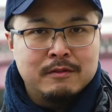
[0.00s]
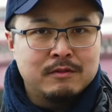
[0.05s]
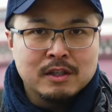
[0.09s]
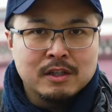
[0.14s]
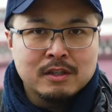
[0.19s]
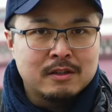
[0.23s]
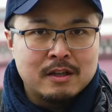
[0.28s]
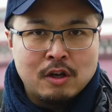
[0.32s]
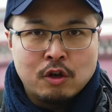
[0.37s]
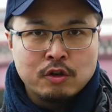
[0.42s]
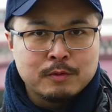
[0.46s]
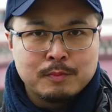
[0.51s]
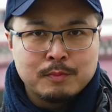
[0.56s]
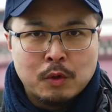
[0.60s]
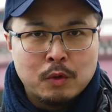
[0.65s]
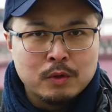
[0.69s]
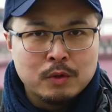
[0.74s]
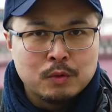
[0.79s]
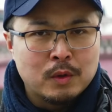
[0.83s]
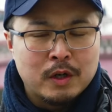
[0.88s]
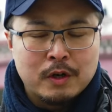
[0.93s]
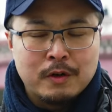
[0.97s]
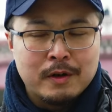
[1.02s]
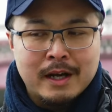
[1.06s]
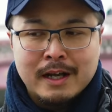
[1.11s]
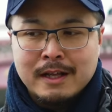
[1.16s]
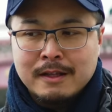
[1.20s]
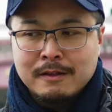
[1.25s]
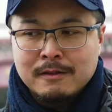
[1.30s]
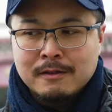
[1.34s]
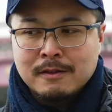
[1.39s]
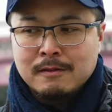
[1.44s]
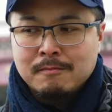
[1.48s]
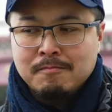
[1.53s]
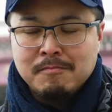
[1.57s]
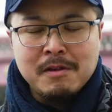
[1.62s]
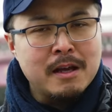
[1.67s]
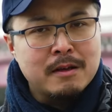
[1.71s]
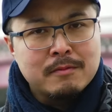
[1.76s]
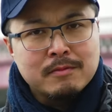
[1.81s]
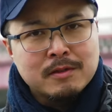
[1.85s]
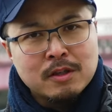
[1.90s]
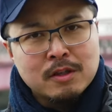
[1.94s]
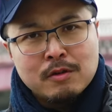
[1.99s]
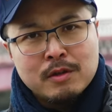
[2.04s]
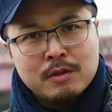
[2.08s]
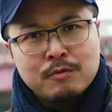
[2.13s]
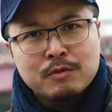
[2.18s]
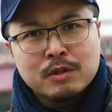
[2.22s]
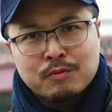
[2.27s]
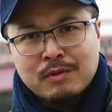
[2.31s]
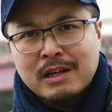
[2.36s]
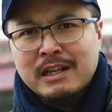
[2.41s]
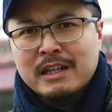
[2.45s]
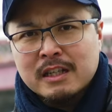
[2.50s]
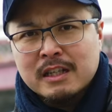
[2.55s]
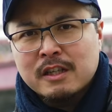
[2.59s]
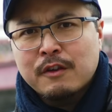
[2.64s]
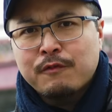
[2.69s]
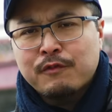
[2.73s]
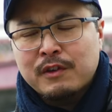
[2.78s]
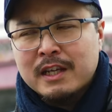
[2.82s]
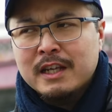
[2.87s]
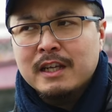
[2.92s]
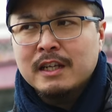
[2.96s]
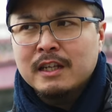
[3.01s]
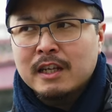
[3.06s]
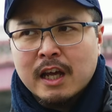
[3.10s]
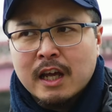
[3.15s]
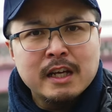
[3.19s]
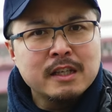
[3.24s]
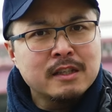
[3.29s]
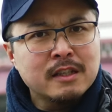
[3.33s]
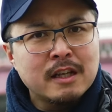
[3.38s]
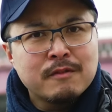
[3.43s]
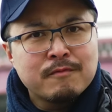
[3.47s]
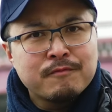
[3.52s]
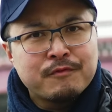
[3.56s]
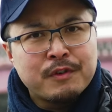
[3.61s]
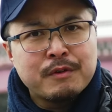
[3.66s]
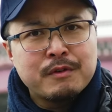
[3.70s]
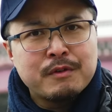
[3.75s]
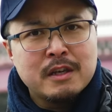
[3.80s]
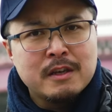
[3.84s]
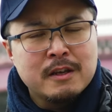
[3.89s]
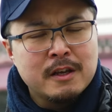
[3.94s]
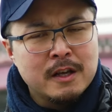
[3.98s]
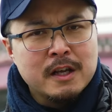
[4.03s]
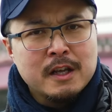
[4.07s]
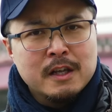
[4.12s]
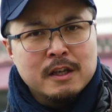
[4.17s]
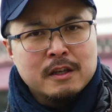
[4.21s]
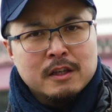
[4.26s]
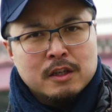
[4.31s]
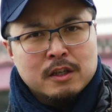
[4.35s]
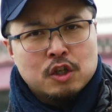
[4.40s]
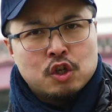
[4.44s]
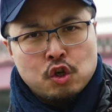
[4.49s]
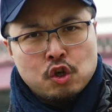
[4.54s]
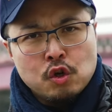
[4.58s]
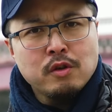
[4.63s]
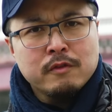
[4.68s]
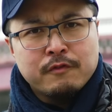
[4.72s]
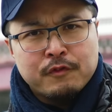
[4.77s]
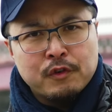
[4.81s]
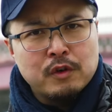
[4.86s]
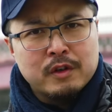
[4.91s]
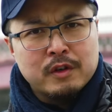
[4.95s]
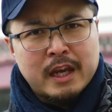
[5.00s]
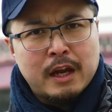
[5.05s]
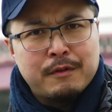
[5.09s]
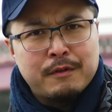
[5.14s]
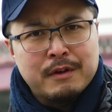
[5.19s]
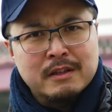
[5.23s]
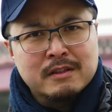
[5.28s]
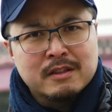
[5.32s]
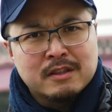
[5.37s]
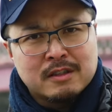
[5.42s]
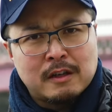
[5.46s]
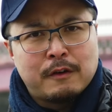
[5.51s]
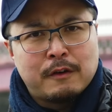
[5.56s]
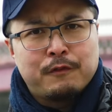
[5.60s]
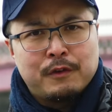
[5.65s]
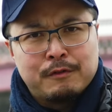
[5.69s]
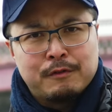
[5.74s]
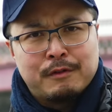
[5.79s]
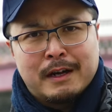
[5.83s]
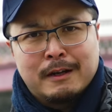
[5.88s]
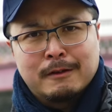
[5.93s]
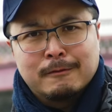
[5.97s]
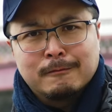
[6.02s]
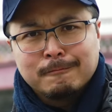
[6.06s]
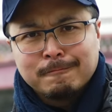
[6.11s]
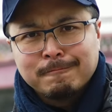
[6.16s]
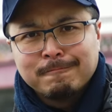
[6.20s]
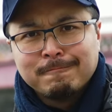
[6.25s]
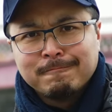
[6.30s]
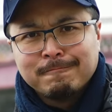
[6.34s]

just the Osmo as well. And yeah, so it was relatively light and very good for carrying stuff around.